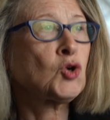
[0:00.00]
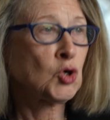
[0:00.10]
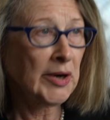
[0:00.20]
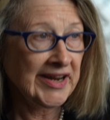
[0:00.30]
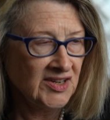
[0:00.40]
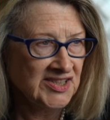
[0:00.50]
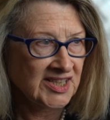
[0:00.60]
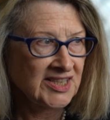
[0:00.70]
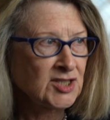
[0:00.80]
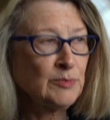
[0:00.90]

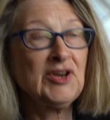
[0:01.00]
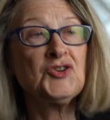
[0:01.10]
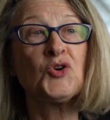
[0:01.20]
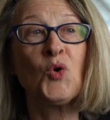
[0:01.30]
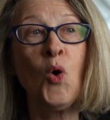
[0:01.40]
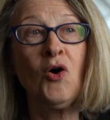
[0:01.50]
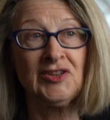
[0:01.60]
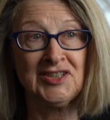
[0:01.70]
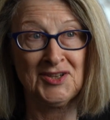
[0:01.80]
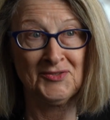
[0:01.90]
crazy to measure
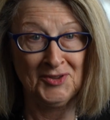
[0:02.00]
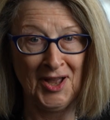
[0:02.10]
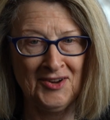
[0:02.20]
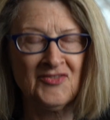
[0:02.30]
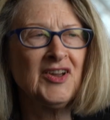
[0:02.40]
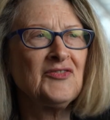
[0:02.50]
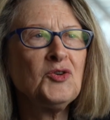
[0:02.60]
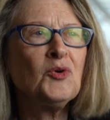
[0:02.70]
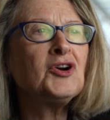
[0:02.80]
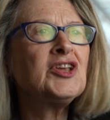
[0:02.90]
quality of life if
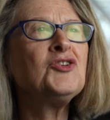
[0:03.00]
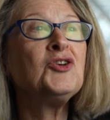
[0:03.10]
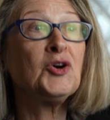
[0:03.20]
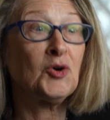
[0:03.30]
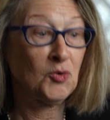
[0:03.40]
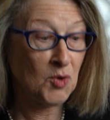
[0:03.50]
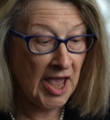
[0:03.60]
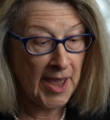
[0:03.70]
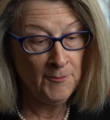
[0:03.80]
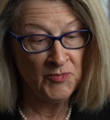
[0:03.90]
you already know
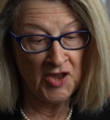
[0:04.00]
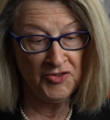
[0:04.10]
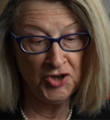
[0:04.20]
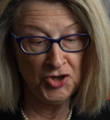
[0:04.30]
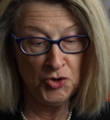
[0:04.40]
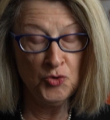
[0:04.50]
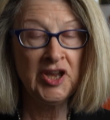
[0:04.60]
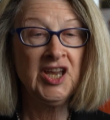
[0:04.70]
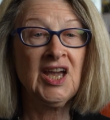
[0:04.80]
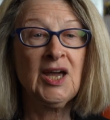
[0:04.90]
that you
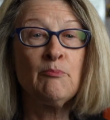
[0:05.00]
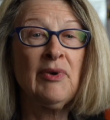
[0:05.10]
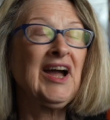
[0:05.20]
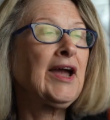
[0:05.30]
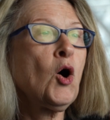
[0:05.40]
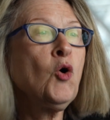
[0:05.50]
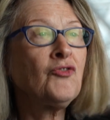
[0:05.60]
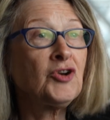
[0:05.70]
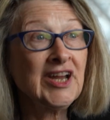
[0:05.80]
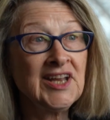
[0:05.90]
can, by
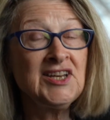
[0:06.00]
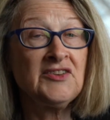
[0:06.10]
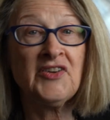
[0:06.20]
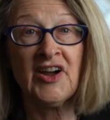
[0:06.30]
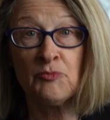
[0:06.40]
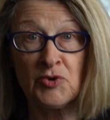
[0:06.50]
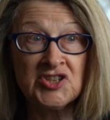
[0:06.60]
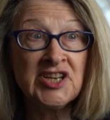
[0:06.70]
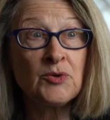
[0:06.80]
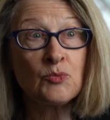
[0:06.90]
over ninety-five
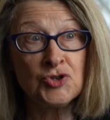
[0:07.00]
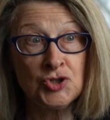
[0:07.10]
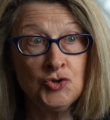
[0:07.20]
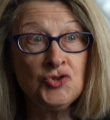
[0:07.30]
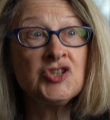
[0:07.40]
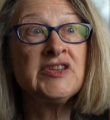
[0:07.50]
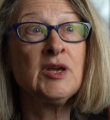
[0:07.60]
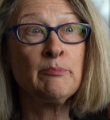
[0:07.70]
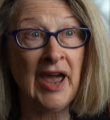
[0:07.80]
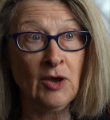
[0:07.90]
percent, reduce
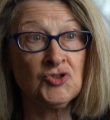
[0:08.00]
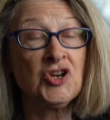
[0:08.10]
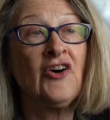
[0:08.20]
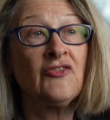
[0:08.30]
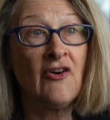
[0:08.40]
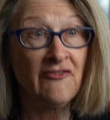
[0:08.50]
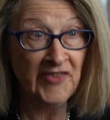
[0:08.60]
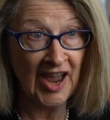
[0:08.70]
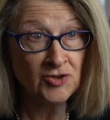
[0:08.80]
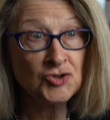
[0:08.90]
the amount of
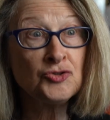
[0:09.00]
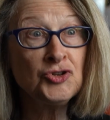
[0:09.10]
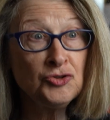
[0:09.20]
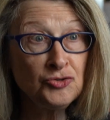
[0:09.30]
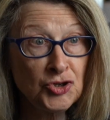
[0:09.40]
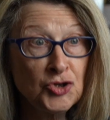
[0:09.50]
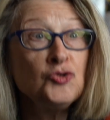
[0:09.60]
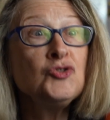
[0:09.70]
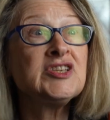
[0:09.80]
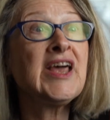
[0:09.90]
factor you
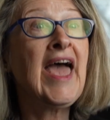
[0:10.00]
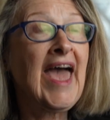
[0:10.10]
use,